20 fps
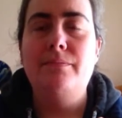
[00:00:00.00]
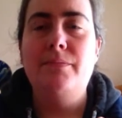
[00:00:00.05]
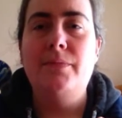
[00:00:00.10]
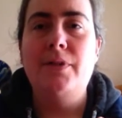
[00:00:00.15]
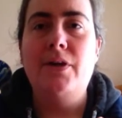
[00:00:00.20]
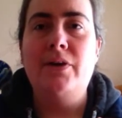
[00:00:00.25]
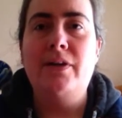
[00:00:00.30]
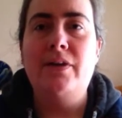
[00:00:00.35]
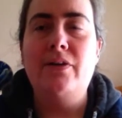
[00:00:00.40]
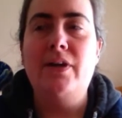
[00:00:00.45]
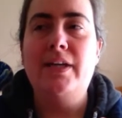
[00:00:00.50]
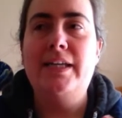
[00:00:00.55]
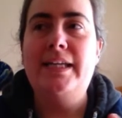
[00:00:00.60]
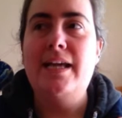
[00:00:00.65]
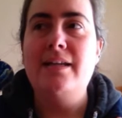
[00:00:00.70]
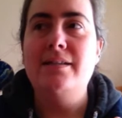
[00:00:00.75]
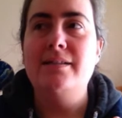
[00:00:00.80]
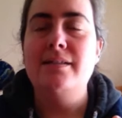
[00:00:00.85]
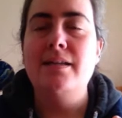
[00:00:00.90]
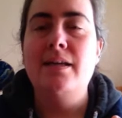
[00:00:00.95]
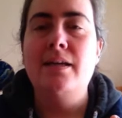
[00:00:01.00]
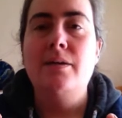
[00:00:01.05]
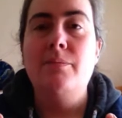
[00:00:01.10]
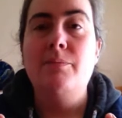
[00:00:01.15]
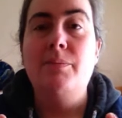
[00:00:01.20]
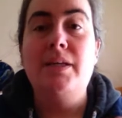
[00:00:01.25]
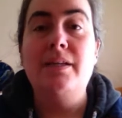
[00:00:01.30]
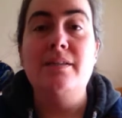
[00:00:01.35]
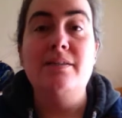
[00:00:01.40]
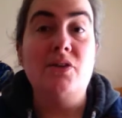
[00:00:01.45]
I guess
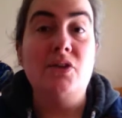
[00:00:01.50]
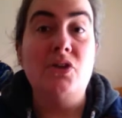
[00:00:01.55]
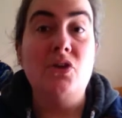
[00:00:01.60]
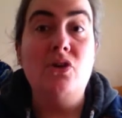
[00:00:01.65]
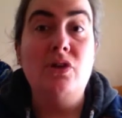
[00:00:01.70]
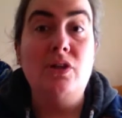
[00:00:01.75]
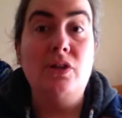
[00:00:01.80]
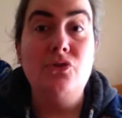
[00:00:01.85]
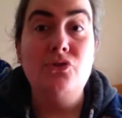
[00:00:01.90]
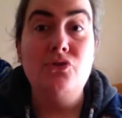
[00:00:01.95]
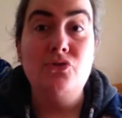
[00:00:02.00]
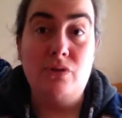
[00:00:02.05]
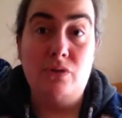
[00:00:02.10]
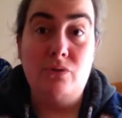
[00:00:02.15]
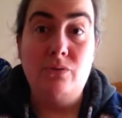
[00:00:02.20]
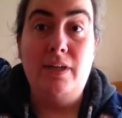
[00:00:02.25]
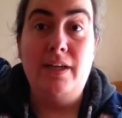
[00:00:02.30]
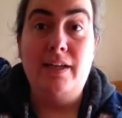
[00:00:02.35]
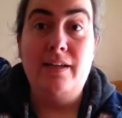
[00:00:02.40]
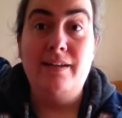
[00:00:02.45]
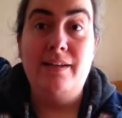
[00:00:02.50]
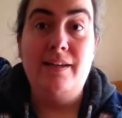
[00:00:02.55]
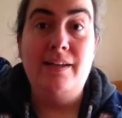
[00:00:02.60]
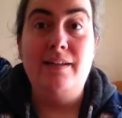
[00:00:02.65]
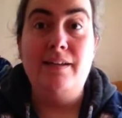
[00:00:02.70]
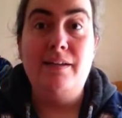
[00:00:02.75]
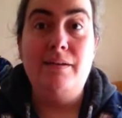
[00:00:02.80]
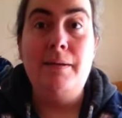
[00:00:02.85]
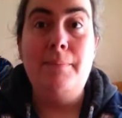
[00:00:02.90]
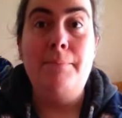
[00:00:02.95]
because I can't control
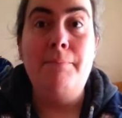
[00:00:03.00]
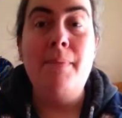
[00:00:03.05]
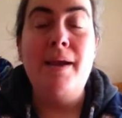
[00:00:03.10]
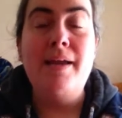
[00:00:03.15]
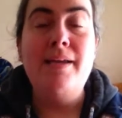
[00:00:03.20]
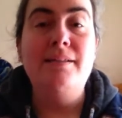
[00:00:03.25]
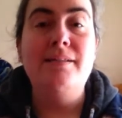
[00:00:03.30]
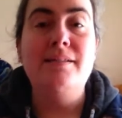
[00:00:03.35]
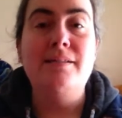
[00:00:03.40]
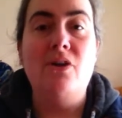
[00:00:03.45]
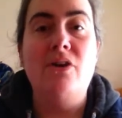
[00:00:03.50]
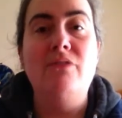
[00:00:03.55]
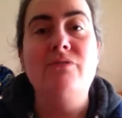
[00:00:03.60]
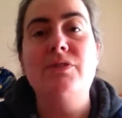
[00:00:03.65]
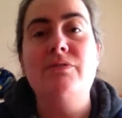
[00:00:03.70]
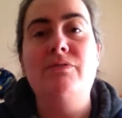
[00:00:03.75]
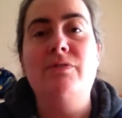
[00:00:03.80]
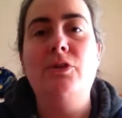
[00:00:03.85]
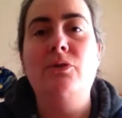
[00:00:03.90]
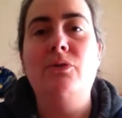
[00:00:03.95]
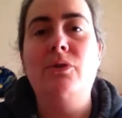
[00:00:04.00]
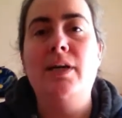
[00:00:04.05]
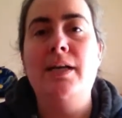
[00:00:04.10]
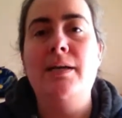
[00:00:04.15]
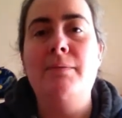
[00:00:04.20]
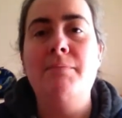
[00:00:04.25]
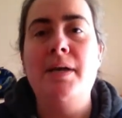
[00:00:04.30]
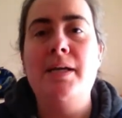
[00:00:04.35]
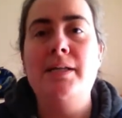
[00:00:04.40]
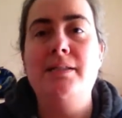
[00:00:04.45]
it, it makes life difficult, and
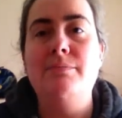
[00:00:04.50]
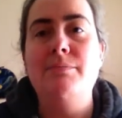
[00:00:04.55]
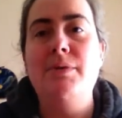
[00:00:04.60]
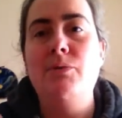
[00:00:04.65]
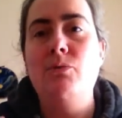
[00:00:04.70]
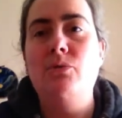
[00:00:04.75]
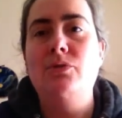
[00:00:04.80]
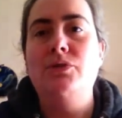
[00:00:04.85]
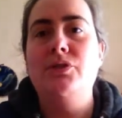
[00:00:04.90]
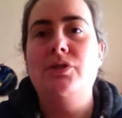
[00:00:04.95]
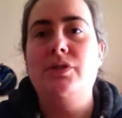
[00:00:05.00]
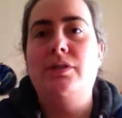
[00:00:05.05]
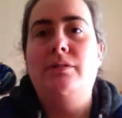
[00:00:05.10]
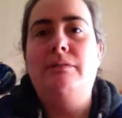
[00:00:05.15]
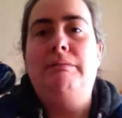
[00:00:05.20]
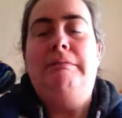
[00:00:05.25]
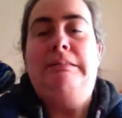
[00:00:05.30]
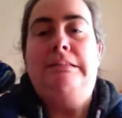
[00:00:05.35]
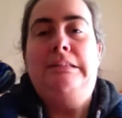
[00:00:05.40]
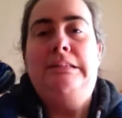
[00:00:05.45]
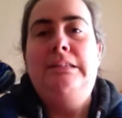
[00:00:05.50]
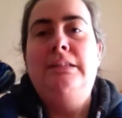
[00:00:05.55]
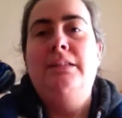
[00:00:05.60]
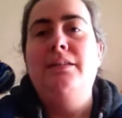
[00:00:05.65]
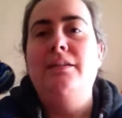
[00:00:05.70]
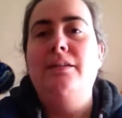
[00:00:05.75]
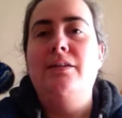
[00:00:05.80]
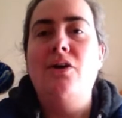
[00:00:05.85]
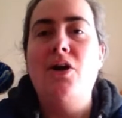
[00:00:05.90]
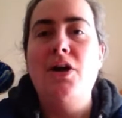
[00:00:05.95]
it makes me want to
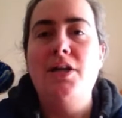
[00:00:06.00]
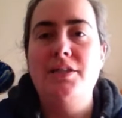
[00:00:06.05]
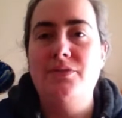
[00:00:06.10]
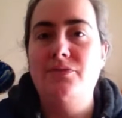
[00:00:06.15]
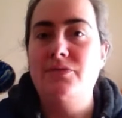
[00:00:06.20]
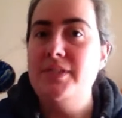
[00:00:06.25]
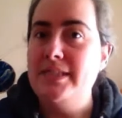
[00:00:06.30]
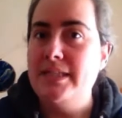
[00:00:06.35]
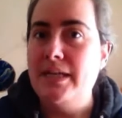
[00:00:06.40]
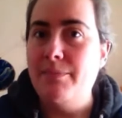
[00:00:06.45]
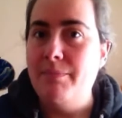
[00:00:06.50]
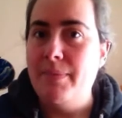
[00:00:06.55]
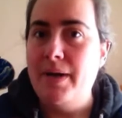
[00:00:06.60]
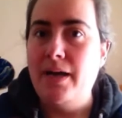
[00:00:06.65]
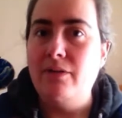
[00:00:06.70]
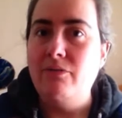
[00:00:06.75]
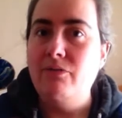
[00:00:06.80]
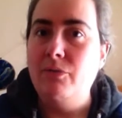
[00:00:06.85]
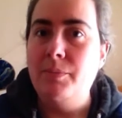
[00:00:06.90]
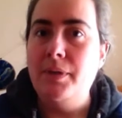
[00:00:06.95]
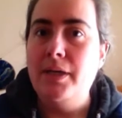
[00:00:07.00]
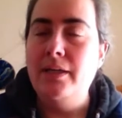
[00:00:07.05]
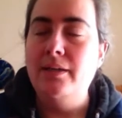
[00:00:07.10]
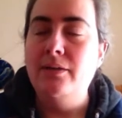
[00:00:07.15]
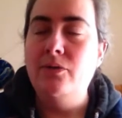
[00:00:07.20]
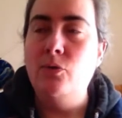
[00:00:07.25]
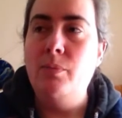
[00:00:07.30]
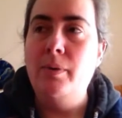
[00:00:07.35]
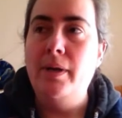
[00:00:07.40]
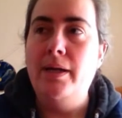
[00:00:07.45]
kind of step back from it a
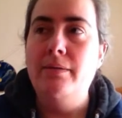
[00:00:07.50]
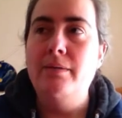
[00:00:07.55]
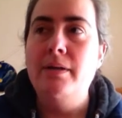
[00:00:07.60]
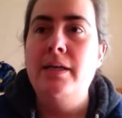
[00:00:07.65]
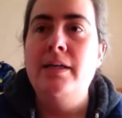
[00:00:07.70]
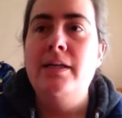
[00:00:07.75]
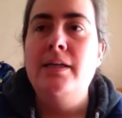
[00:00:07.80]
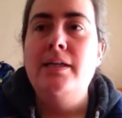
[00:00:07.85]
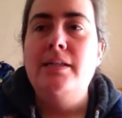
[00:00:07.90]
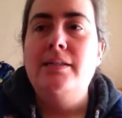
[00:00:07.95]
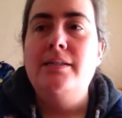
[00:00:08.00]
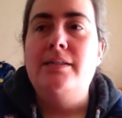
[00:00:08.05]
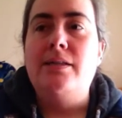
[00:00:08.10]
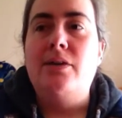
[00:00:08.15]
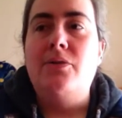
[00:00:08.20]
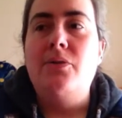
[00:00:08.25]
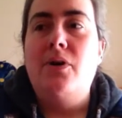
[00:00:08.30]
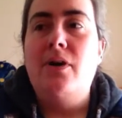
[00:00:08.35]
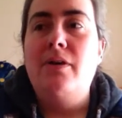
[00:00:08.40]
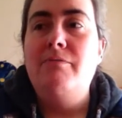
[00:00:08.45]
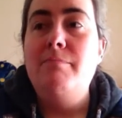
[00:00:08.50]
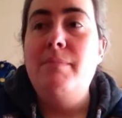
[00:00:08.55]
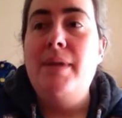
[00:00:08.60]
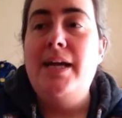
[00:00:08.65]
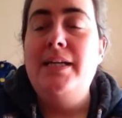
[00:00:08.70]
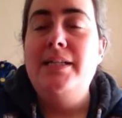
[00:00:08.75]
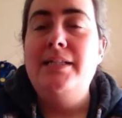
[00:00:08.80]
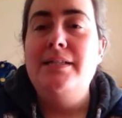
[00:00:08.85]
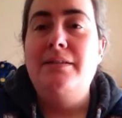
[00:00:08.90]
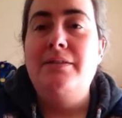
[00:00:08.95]
little bit. So I've
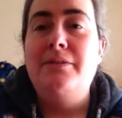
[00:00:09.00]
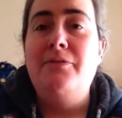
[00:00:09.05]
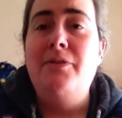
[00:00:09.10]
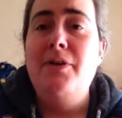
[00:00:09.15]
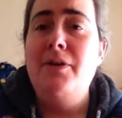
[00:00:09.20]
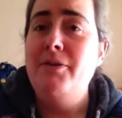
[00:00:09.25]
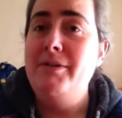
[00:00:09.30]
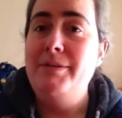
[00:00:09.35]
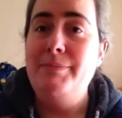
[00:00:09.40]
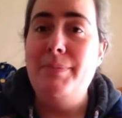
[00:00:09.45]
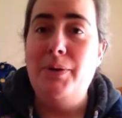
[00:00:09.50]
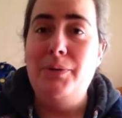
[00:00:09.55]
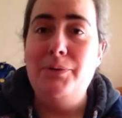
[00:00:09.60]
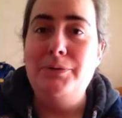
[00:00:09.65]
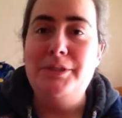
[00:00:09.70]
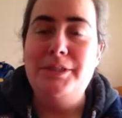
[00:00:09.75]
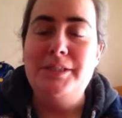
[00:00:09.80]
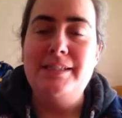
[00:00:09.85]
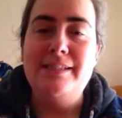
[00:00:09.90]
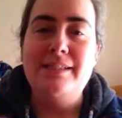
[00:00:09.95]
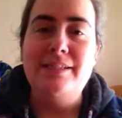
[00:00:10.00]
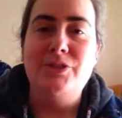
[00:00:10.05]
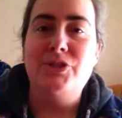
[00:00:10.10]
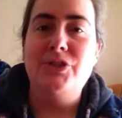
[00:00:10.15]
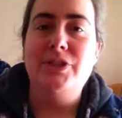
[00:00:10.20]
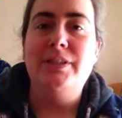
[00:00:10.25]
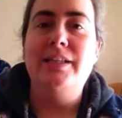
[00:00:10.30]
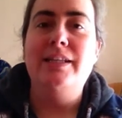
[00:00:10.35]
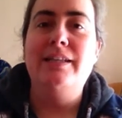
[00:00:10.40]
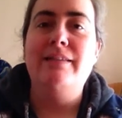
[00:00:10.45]
made the very bold
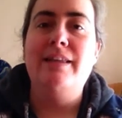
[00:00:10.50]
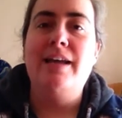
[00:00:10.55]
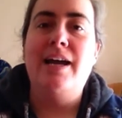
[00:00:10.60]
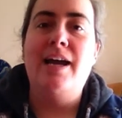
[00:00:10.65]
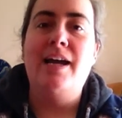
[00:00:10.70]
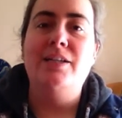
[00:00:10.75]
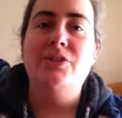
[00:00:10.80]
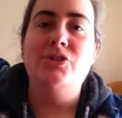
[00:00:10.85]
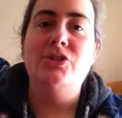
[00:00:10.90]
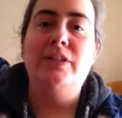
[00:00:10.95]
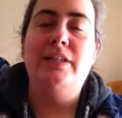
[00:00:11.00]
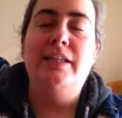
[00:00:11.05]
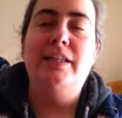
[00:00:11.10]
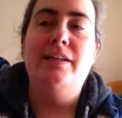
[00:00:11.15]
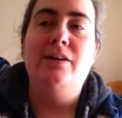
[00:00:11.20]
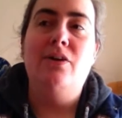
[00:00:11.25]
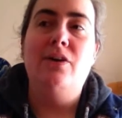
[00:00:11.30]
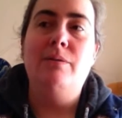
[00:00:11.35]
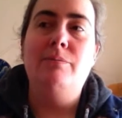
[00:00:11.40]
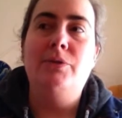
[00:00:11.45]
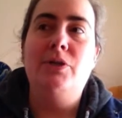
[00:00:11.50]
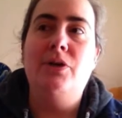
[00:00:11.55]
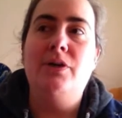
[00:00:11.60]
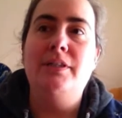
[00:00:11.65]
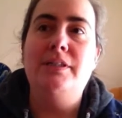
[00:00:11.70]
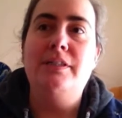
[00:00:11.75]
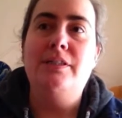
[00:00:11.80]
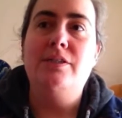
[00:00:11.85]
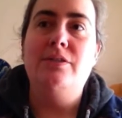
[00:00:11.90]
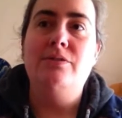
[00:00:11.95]
decision that actually I'm
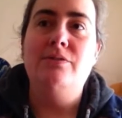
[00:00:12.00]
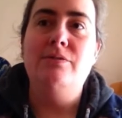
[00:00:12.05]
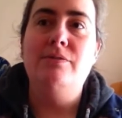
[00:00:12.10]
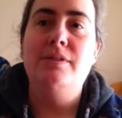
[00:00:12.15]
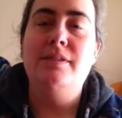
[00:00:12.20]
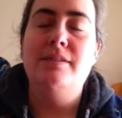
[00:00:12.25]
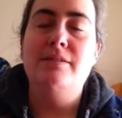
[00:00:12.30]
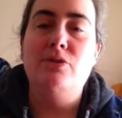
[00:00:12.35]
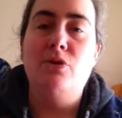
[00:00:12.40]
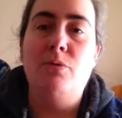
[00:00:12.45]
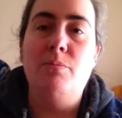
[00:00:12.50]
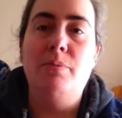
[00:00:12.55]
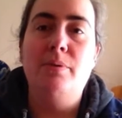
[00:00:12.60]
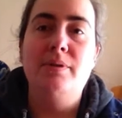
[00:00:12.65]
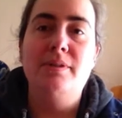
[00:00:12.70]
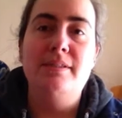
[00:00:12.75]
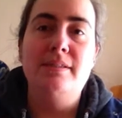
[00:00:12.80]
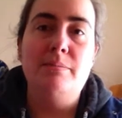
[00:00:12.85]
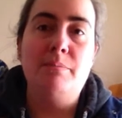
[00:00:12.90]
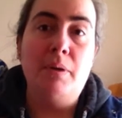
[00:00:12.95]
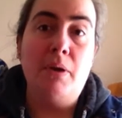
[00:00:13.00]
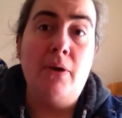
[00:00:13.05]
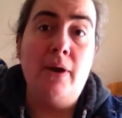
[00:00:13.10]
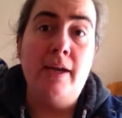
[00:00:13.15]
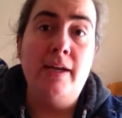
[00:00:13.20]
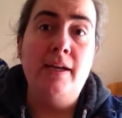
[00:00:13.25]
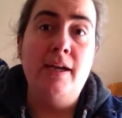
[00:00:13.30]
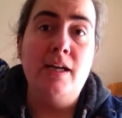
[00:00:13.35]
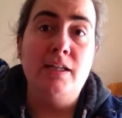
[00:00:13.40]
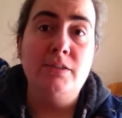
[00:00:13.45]
going to stop
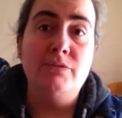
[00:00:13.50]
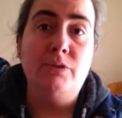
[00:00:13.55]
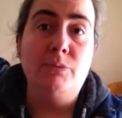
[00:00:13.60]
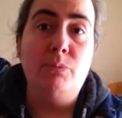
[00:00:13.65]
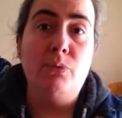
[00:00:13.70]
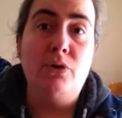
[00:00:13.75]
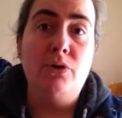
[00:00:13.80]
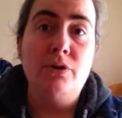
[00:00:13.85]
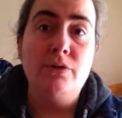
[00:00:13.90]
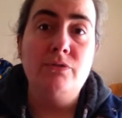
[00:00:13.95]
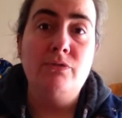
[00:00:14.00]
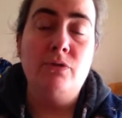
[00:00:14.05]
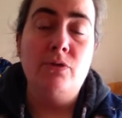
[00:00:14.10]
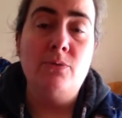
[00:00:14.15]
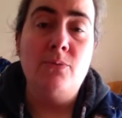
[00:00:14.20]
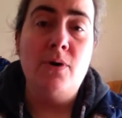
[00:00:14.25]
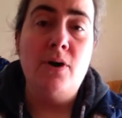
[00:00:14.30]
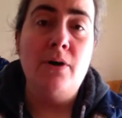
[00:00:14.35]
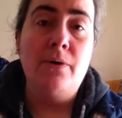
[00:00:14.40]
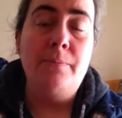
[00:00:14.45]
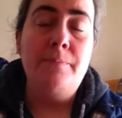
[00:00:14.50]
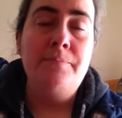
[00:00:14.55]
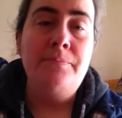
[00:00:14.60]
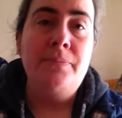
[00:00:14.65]
supplying Ashford product for a while.